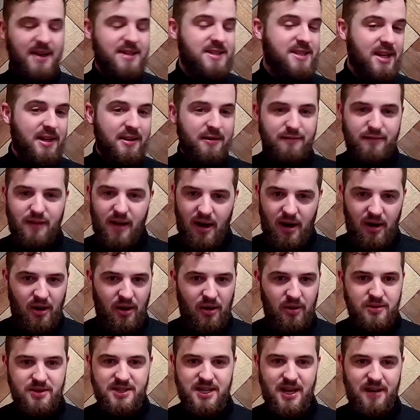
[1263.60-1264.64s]
didn't
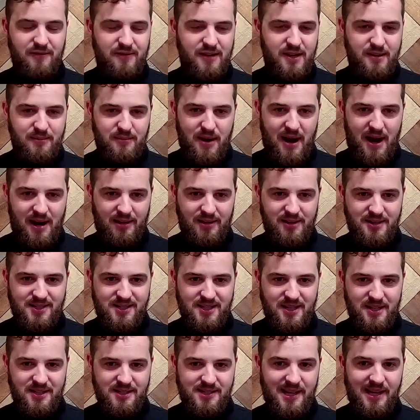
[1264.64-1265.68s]
follow safety
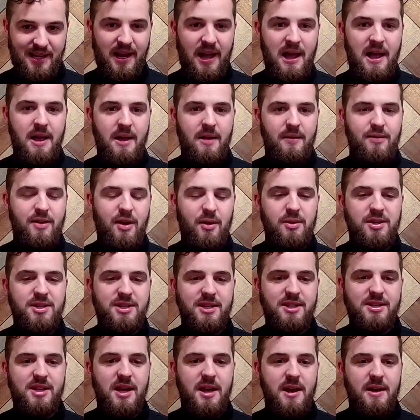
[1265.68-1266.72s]
practices. Like, there was
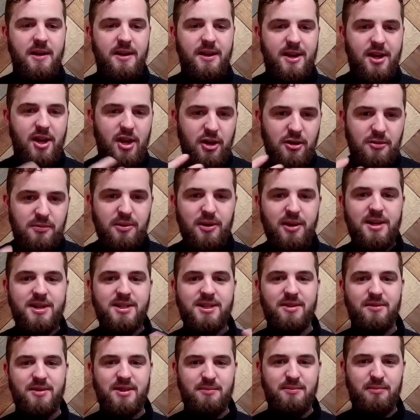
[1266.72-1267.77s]
this hubris
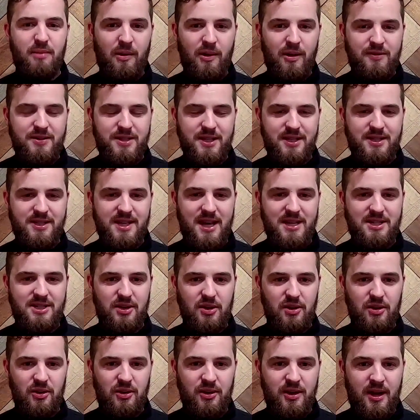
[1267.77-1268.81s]
that was born of success
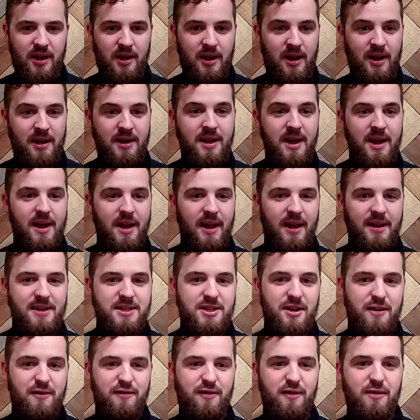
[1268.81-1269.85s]
early on. And
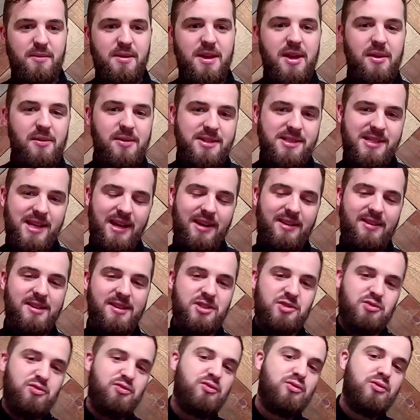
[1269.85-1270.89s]
so for me, it was like
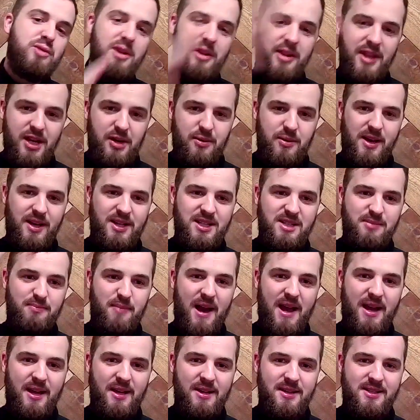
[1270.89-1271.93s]
this really quick
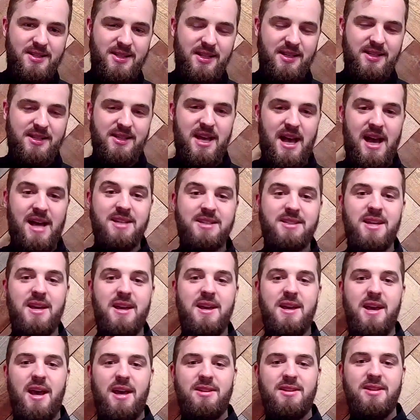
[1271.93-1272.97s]
spike into success
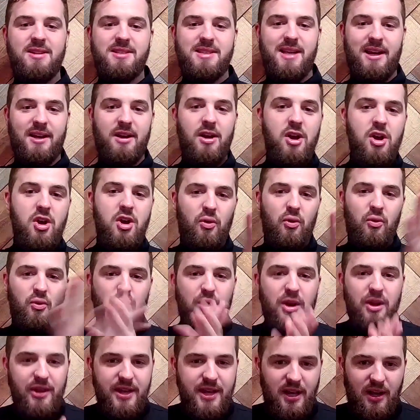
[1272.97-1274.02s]
and this like
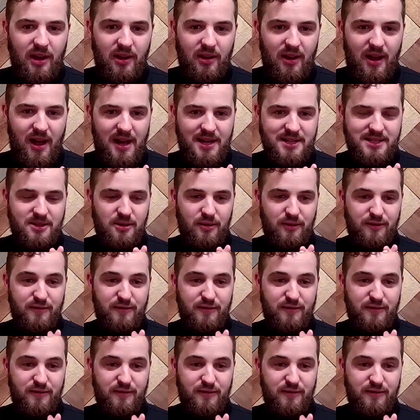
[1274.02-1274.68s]
really colossal